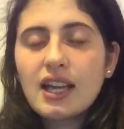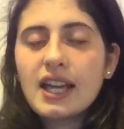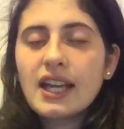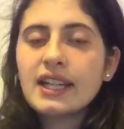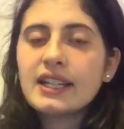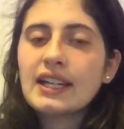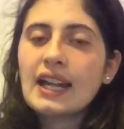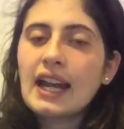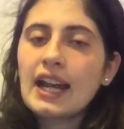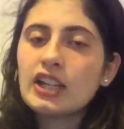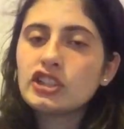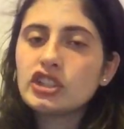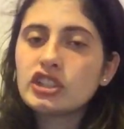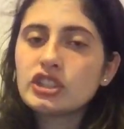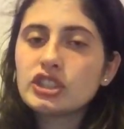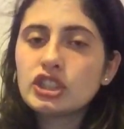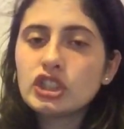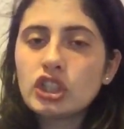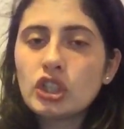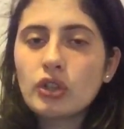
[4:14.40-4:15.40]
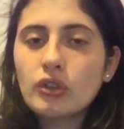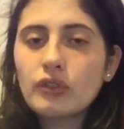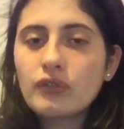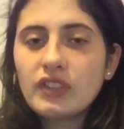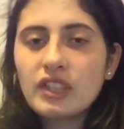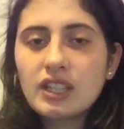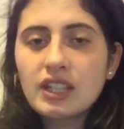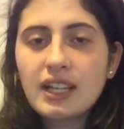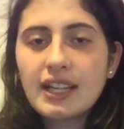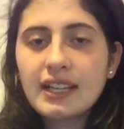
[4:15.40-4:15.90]
And I just,
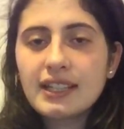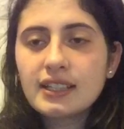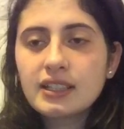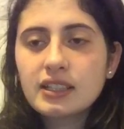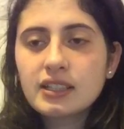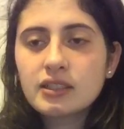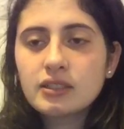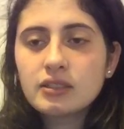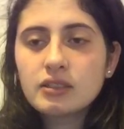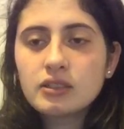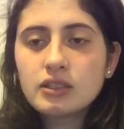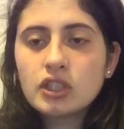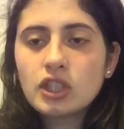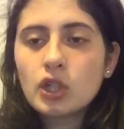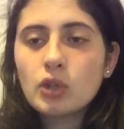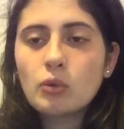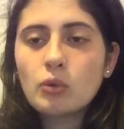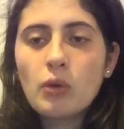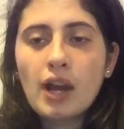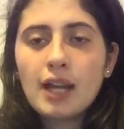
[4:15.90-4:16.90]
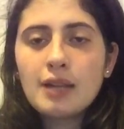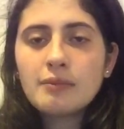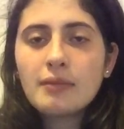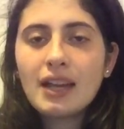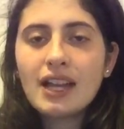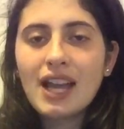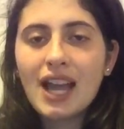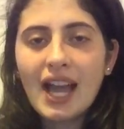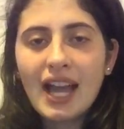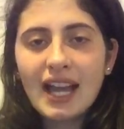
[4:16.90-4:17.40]
feel like, why am
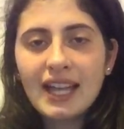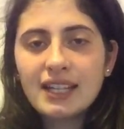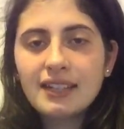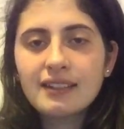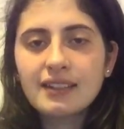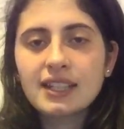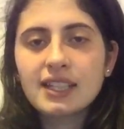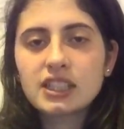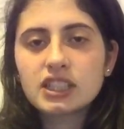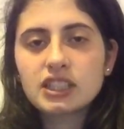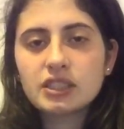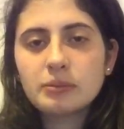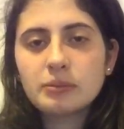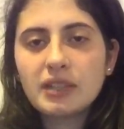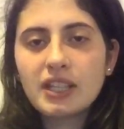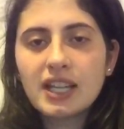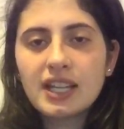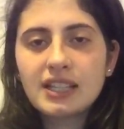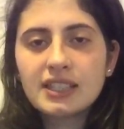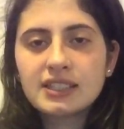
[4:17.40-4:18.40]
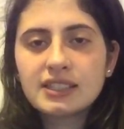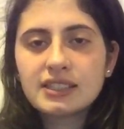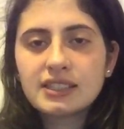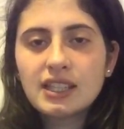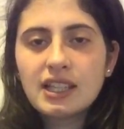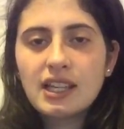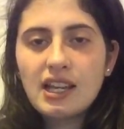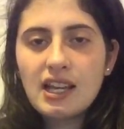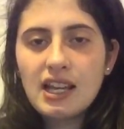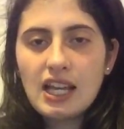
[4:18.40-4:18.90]
I hiding this? Because
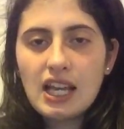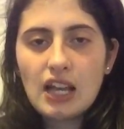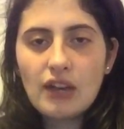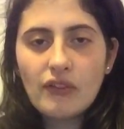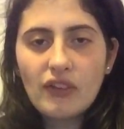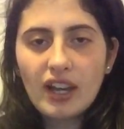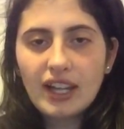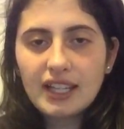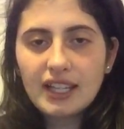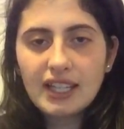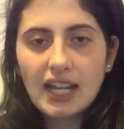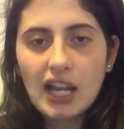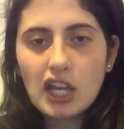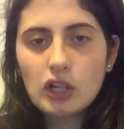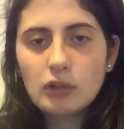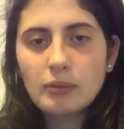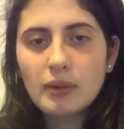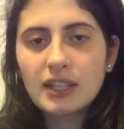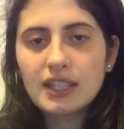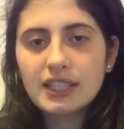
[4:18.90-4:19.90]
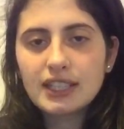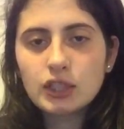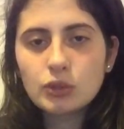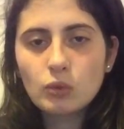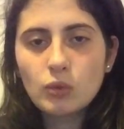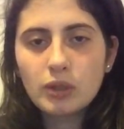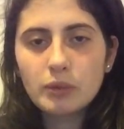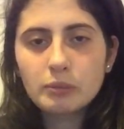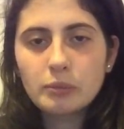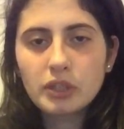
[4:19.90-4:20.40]
if I could help at
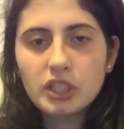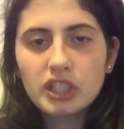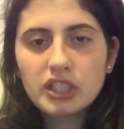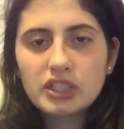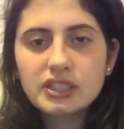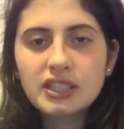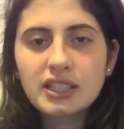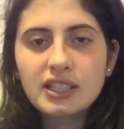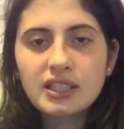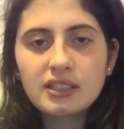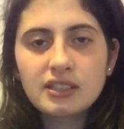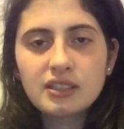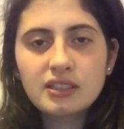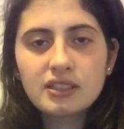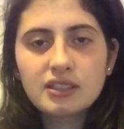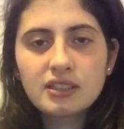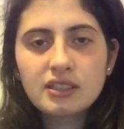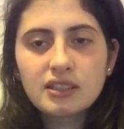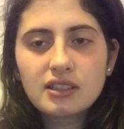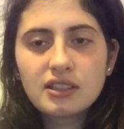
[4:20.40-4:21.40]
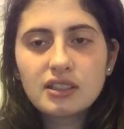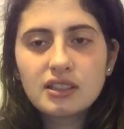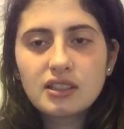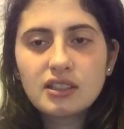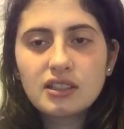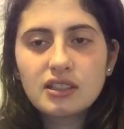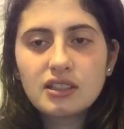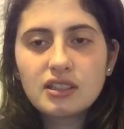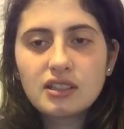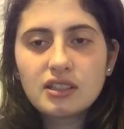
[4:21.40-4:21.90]
least one person,
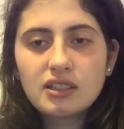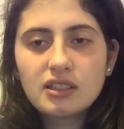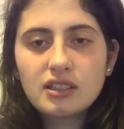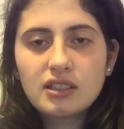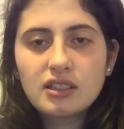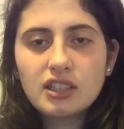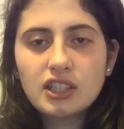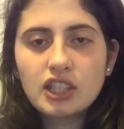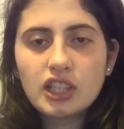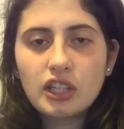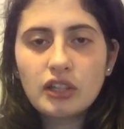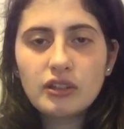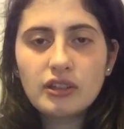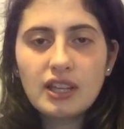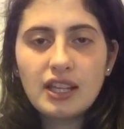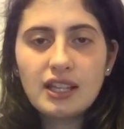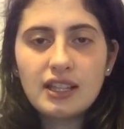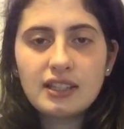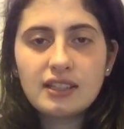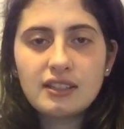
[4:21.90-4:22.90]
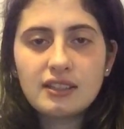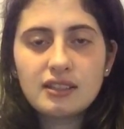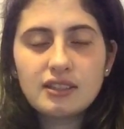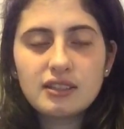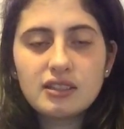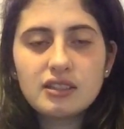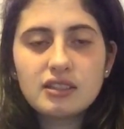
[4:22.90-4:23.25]
then